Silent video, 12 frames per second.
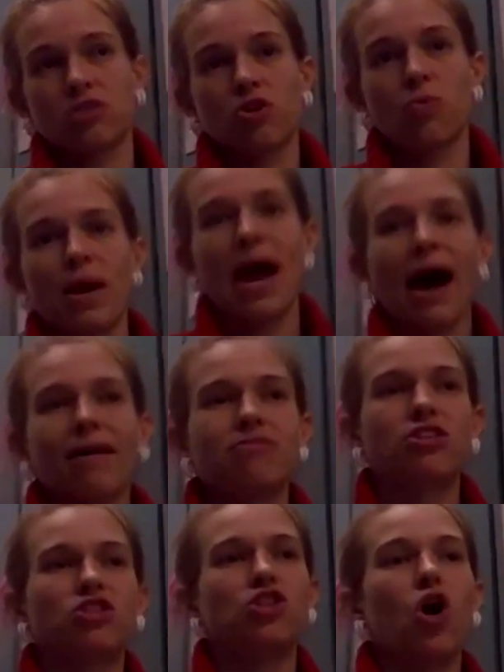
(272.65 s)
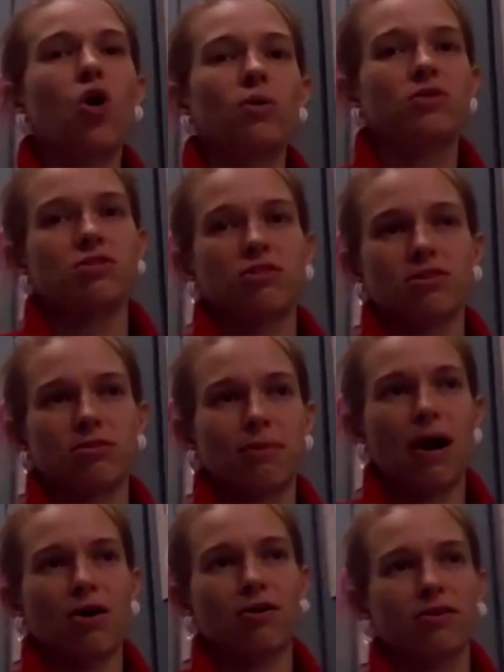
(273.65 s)
So we have to know a certain
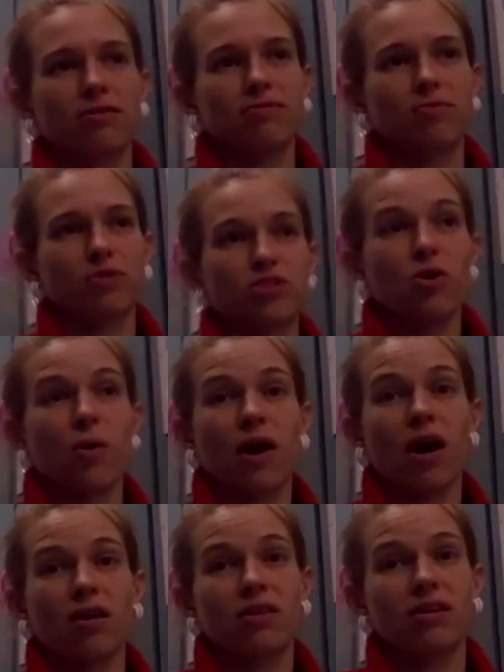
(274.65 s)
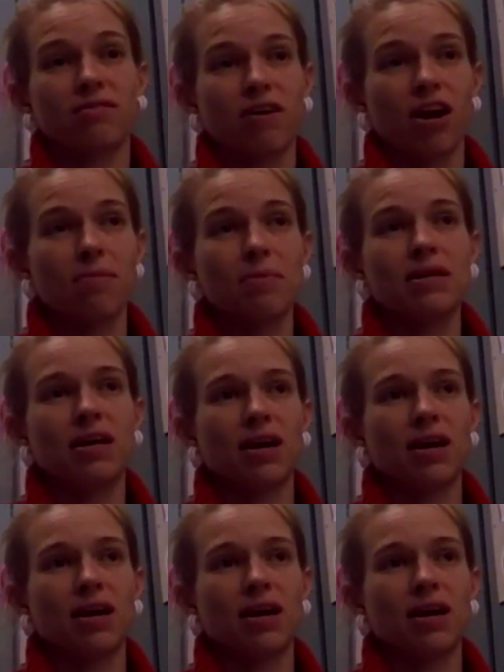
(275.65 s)
amount of what's going on in the environment,